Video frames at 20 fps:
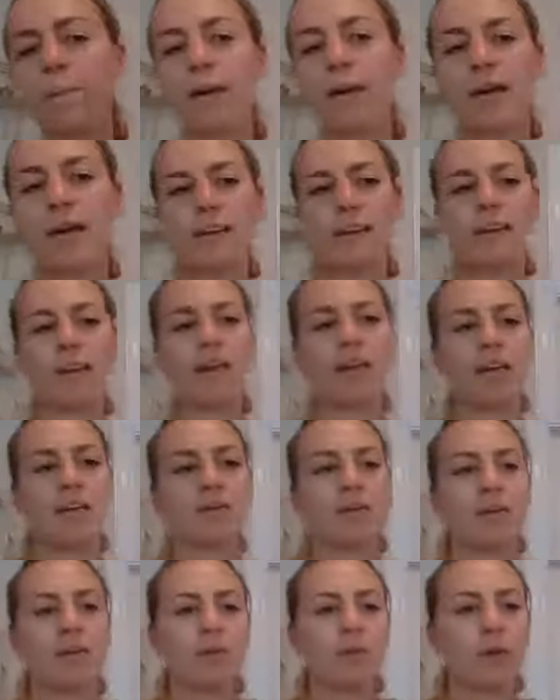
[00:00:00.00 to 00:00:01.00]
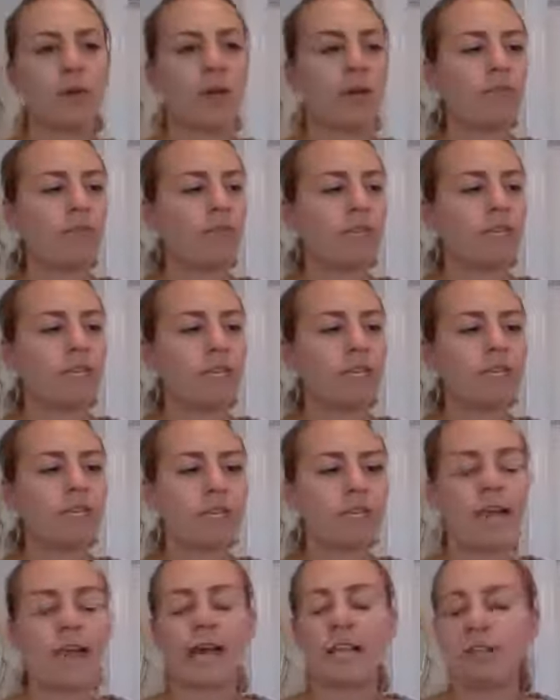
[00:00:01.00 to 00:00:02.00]
But I really want to emphasize
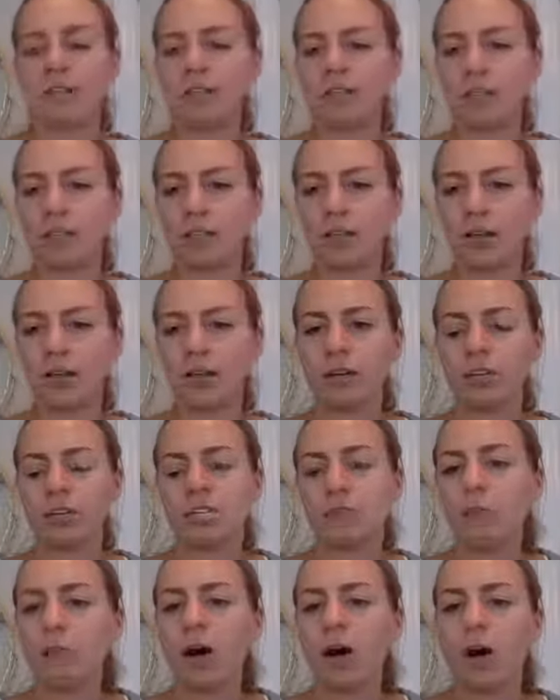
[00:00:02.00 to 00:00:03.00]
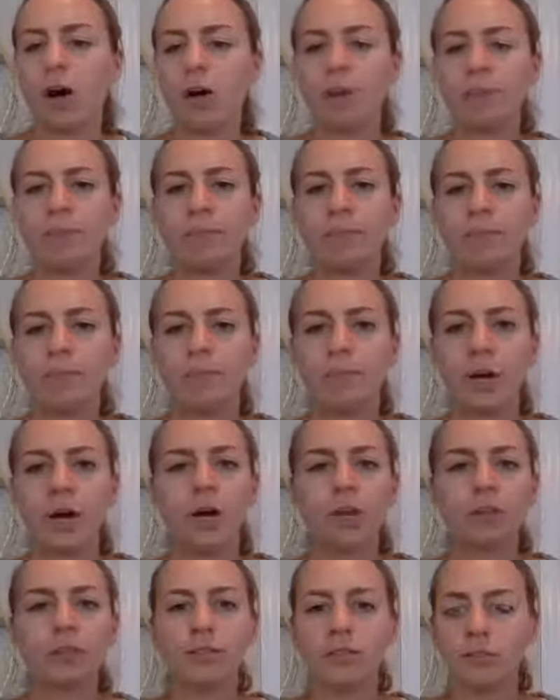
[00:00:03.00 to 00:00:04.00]
that calories are a small
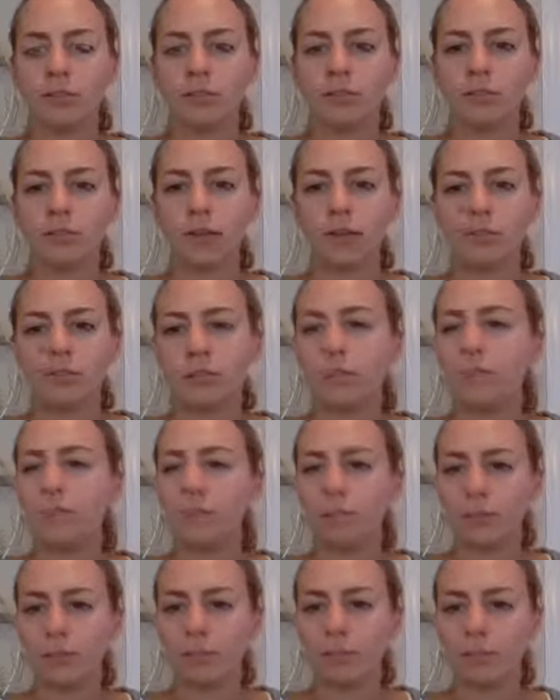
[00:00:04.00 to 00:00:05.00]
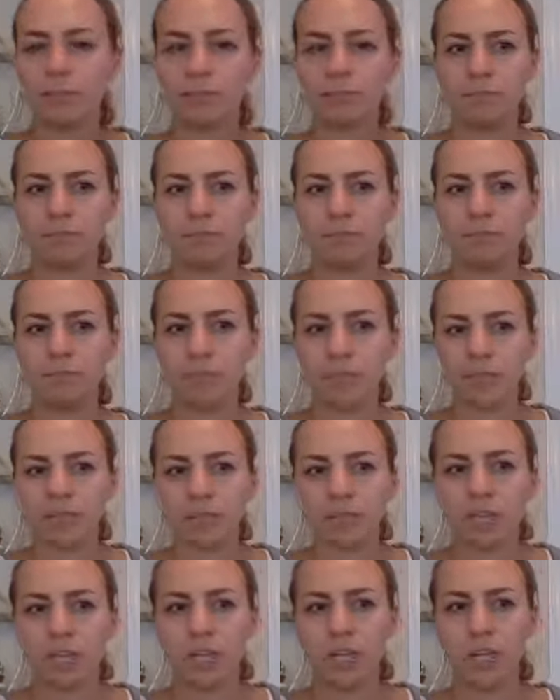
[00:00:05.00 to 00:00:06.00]
part of the bigger
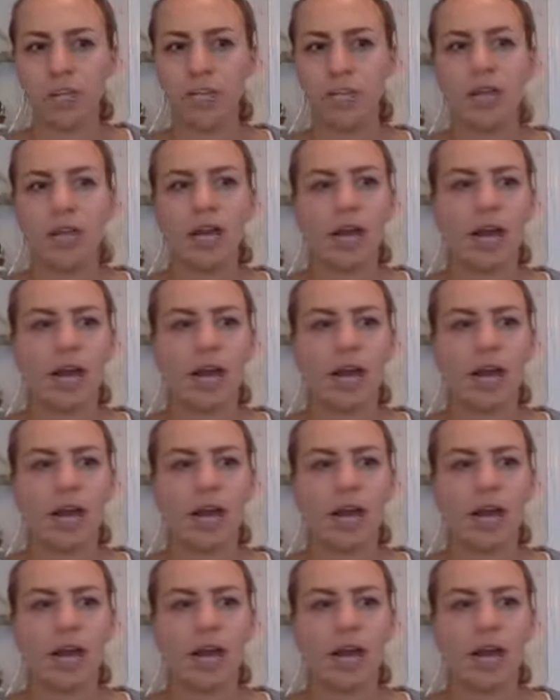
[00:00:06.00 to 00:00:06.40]
picture.